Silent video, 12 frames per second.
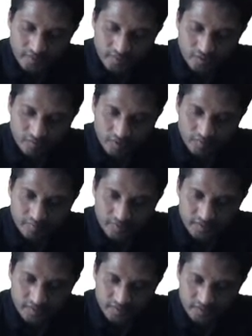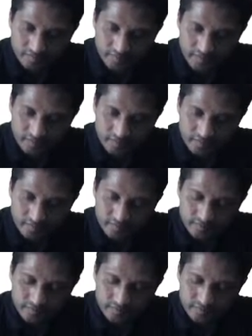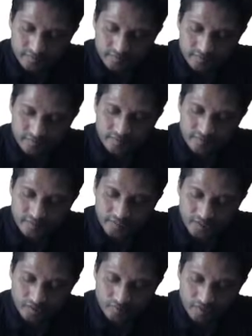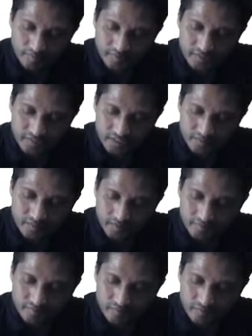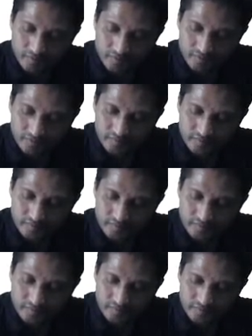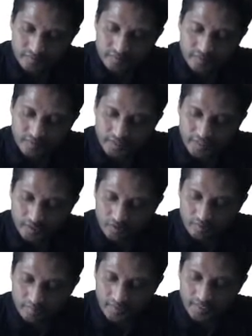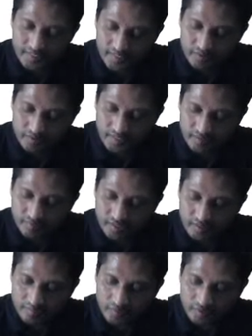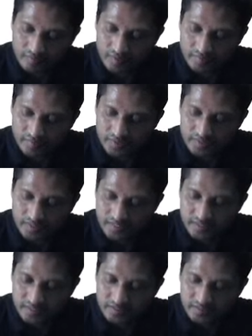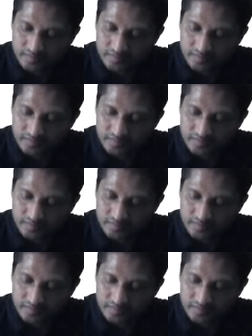to 1 plus x square into 1 plus x power 4. Into a bracket, you get 1 upon 1 plus x